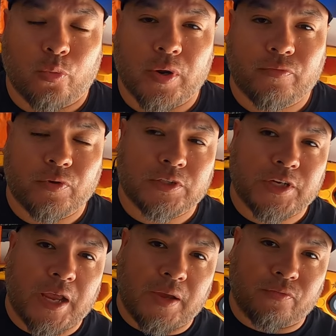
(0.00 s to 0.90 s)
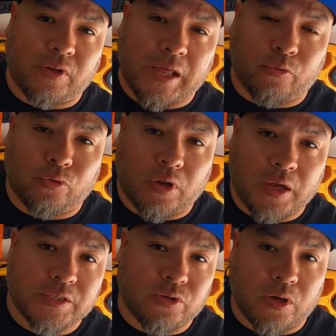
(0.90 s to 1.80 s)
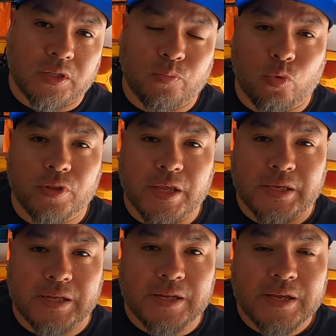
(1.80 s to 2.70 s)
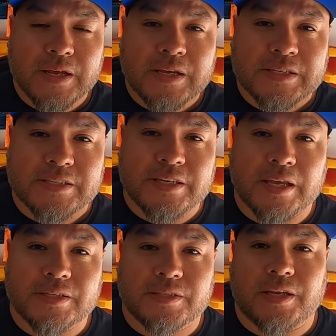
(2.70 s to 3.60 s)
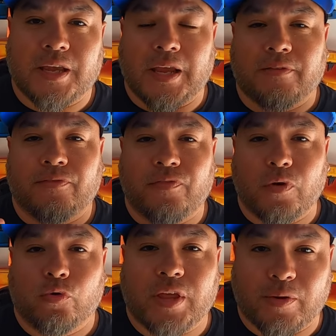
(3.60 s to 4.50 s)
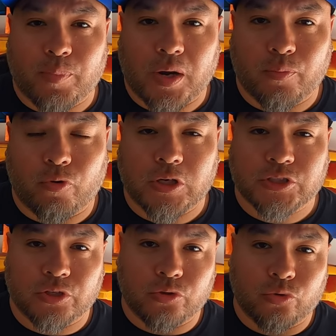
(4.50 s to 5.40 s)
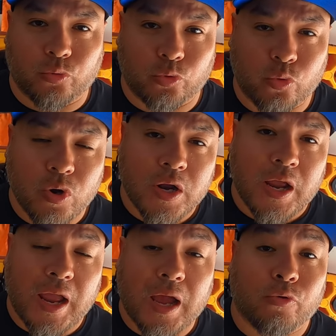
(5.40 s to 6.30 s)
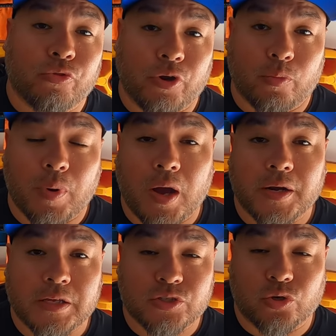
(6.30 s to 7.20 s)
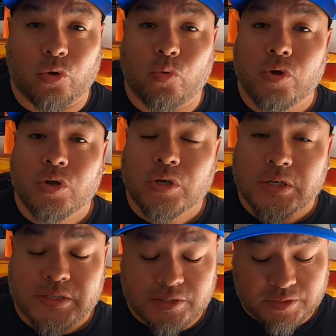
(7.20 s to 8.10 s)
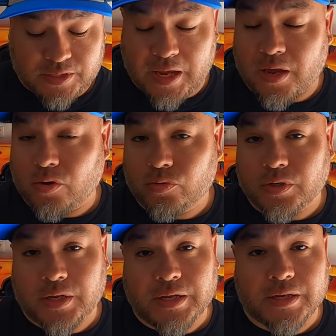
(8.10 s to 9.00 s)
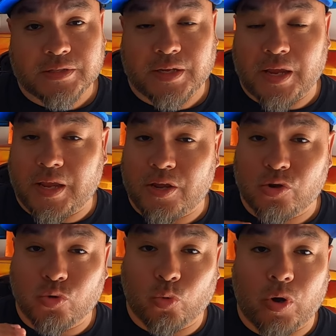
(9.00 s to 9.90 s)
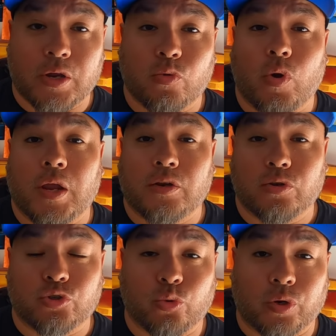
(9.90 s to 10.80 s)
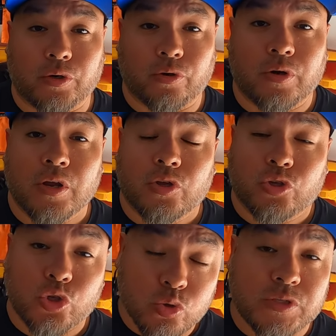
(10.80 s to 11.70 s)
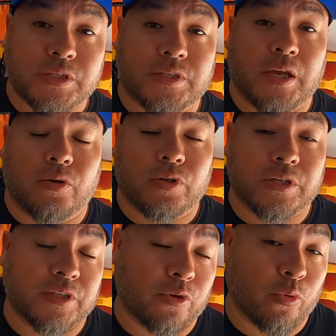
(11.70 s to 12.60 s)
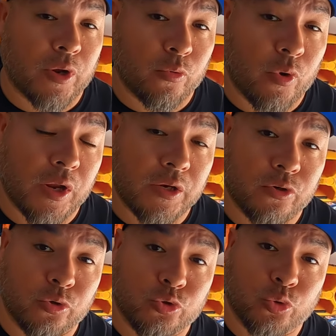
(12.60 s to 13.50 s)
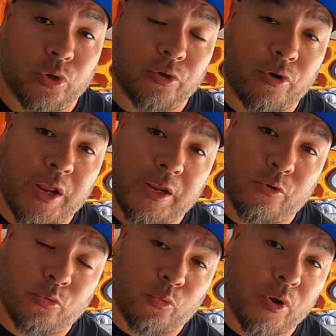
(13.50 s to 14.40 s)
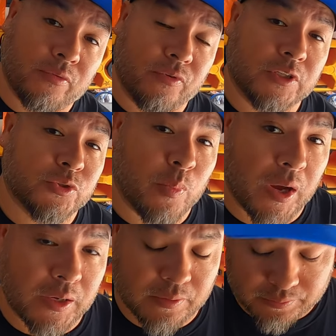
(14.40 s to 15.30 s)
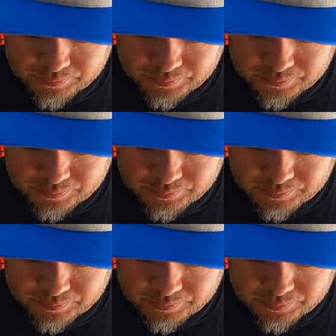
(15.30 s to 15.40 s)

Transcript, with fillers: Redfish have lateral lines on them where they can sense and feel that vibration throughout their body. So sound is a great way to trigger, using sound is a great way to trigger a redfish bite.